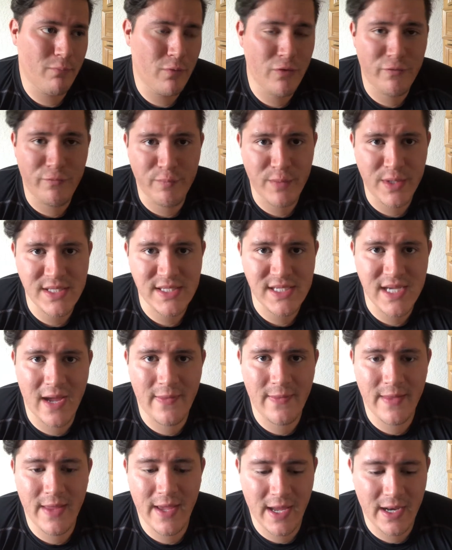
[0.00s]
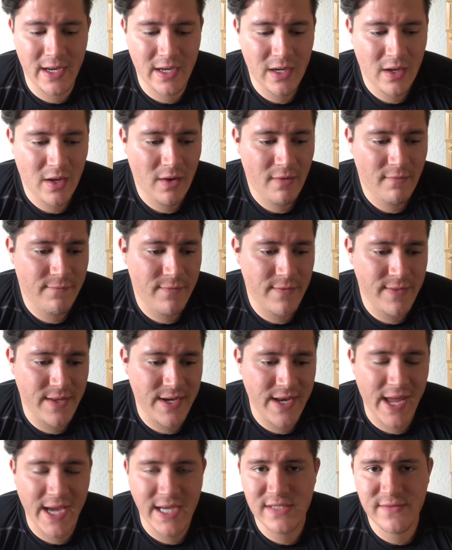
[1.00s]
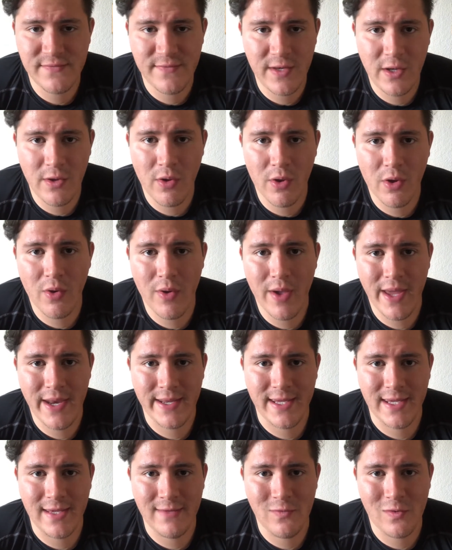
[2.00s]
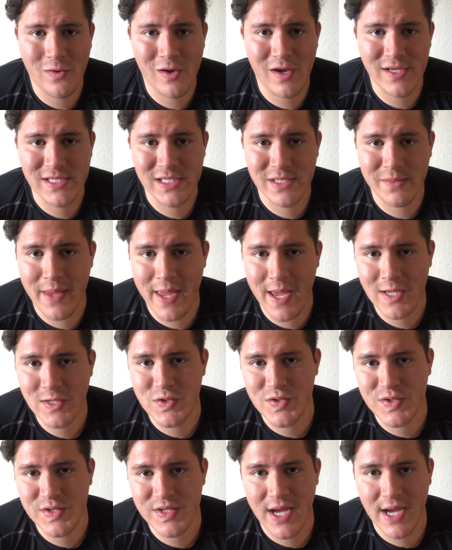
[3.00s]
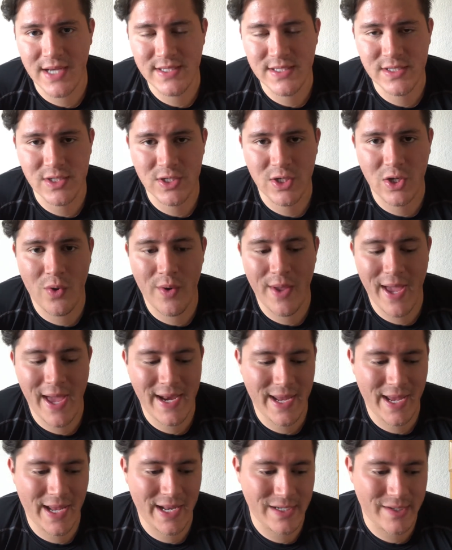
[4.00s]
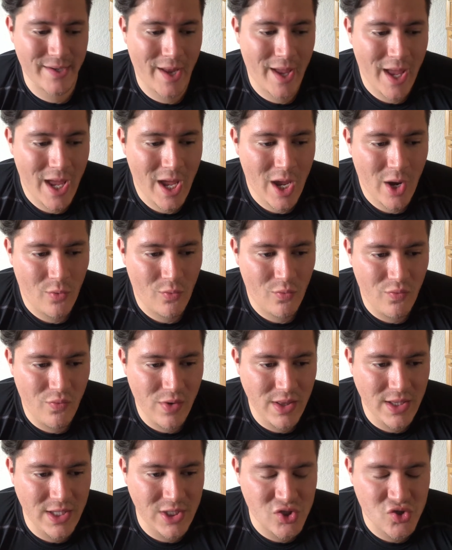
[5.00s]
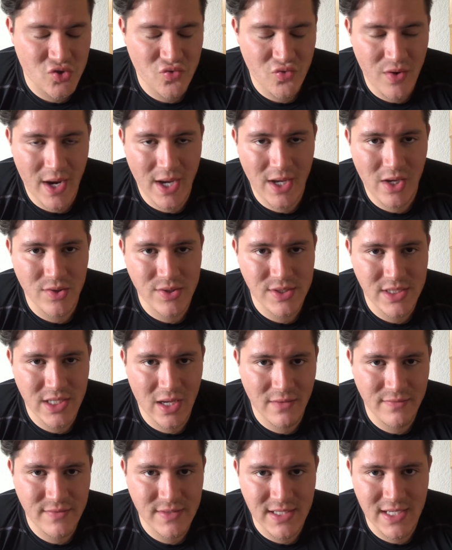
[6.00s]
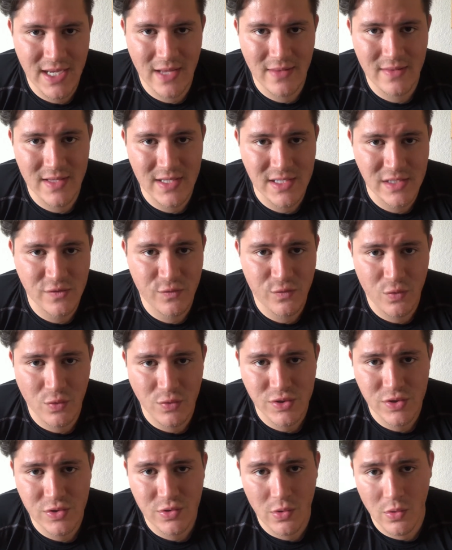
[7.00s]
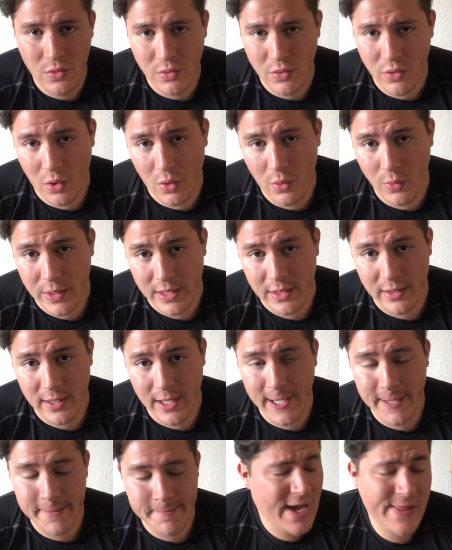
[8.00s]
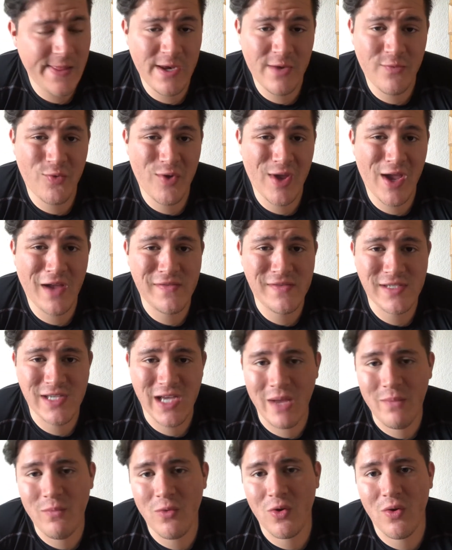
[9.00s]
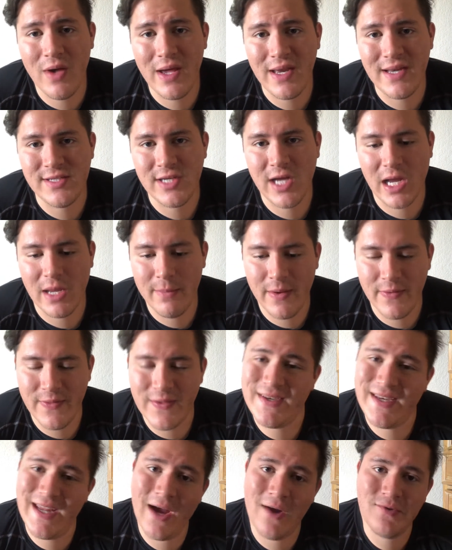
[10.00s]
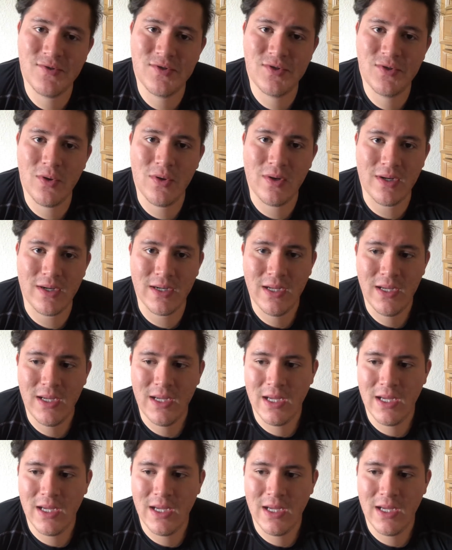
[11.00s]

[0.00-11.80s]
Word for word: movements and then for the next video, I'll go ahead and give you guys some exercises to go ahead and really train yourself to get this full stroke going, okay? And then if we have time, we'll go ahead and talk about the downstroke,